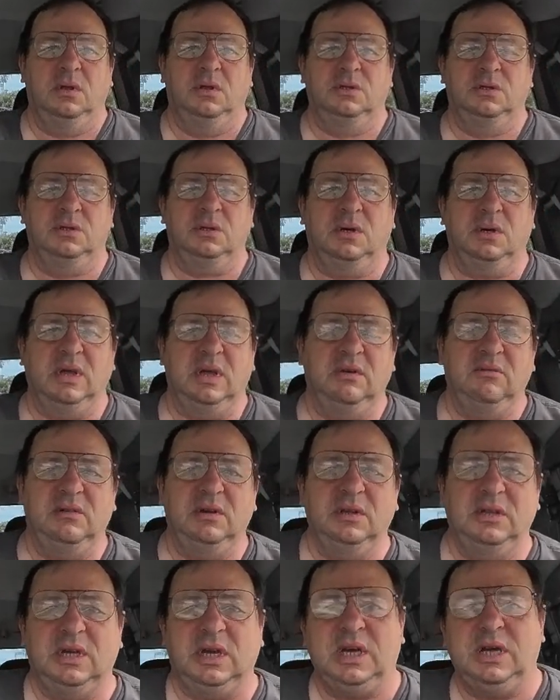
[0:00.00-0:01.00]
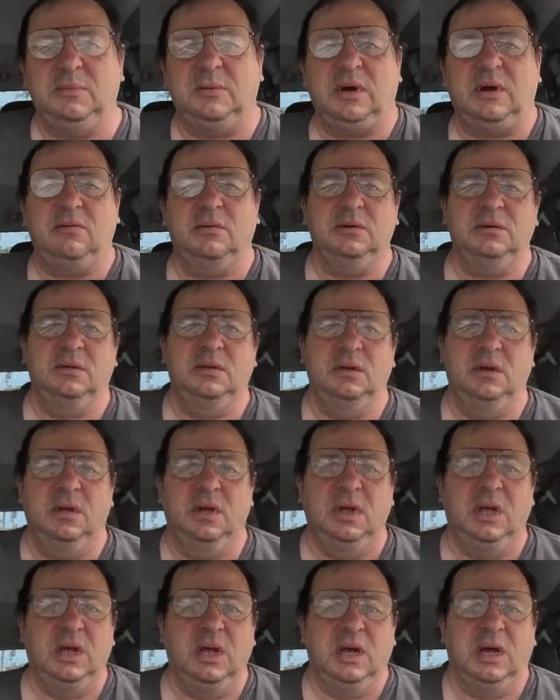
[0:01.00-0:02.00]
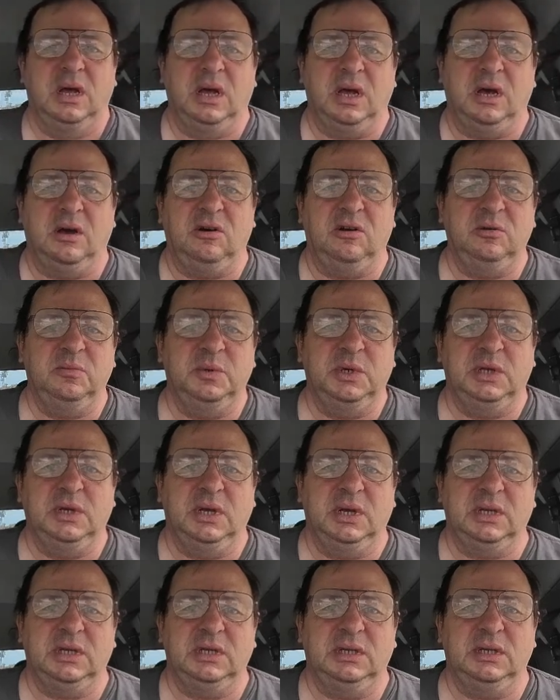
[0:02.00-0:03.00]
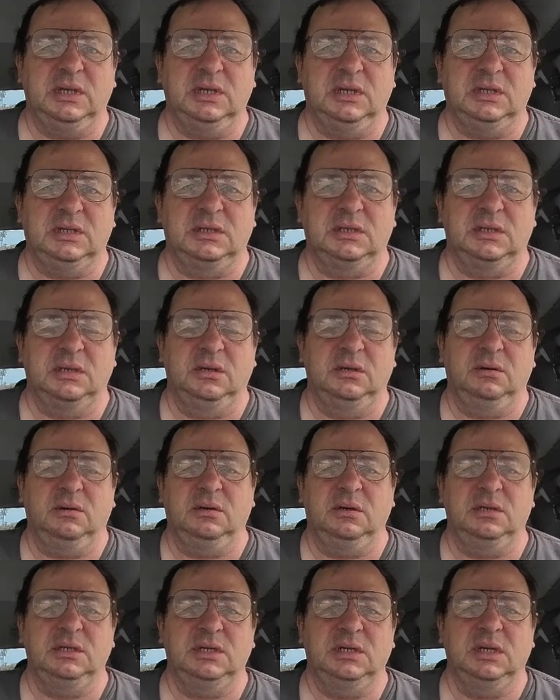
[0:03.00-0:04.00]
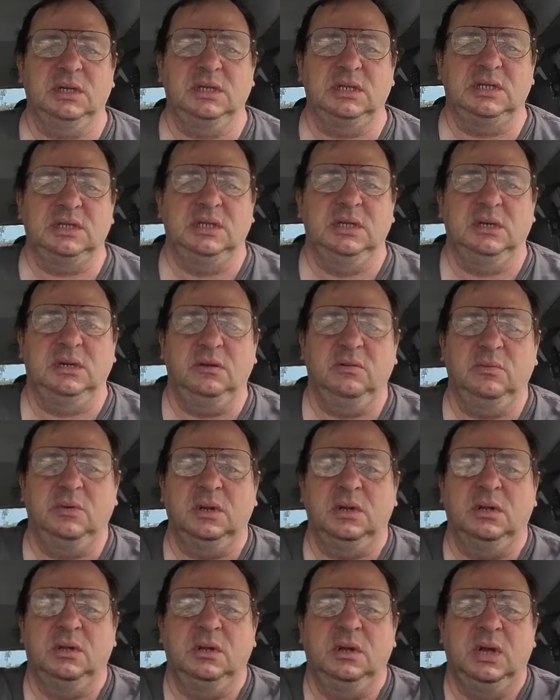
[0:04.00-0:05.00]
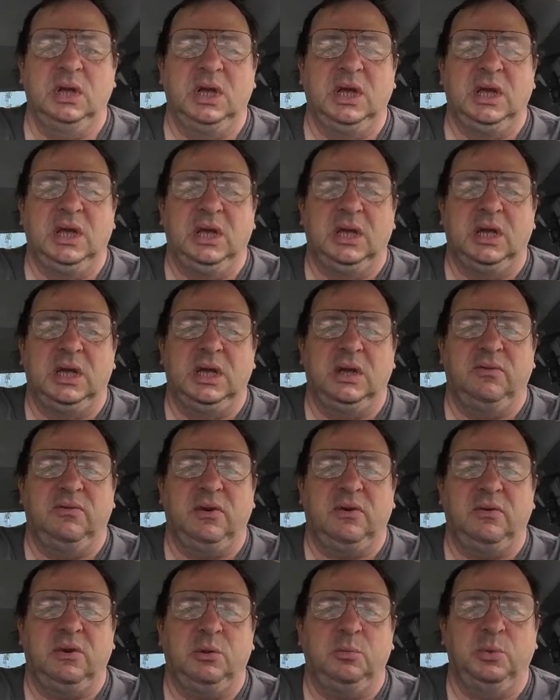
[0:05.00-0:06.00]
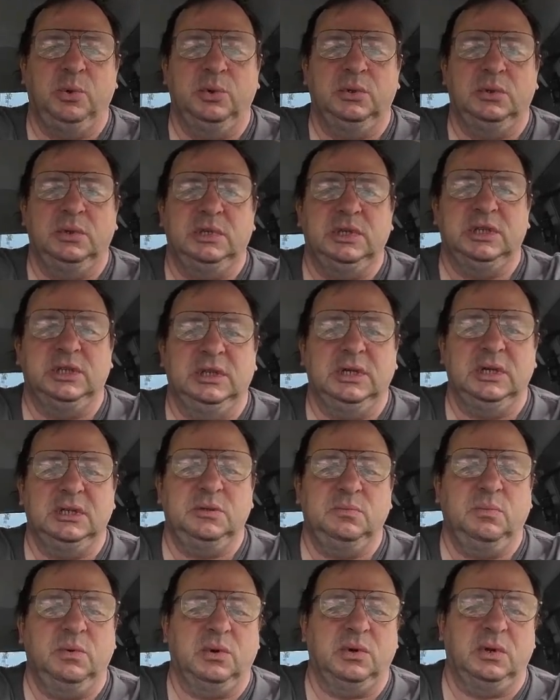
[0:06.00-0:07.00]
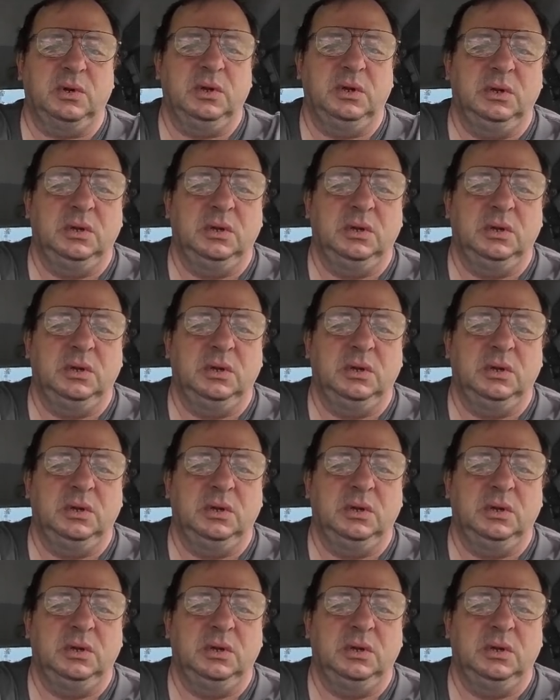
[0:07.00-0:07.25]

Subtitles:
So every time I would be like this. You can see the steering wheel. If I will put on the dashboard,